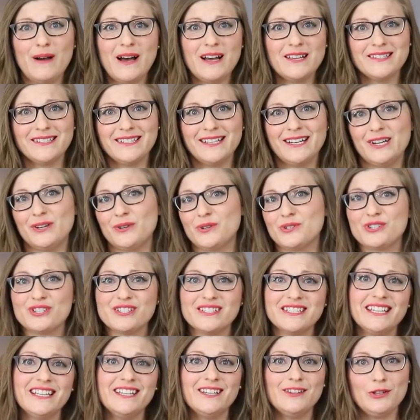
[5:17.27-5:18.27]
pasta or
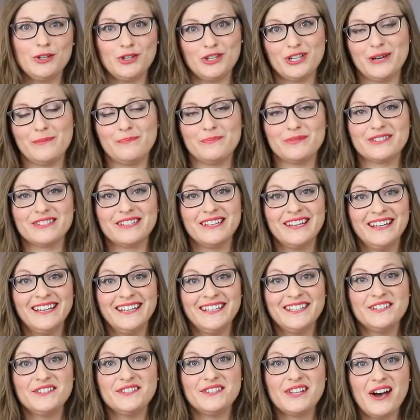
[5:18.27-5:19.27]
just eating the chips.
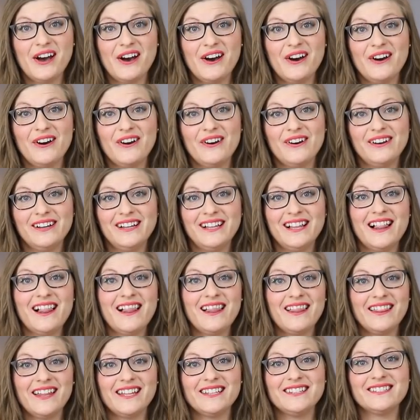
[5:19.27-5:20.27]
So
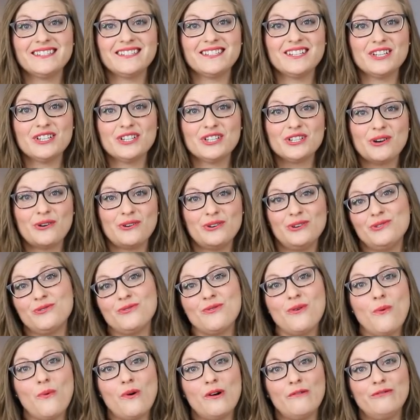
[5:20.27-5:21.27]
let's show
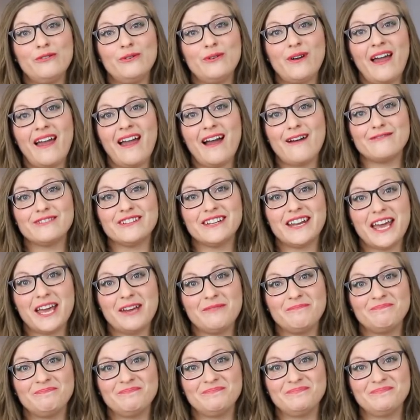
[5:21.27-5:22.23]
you what food I have today.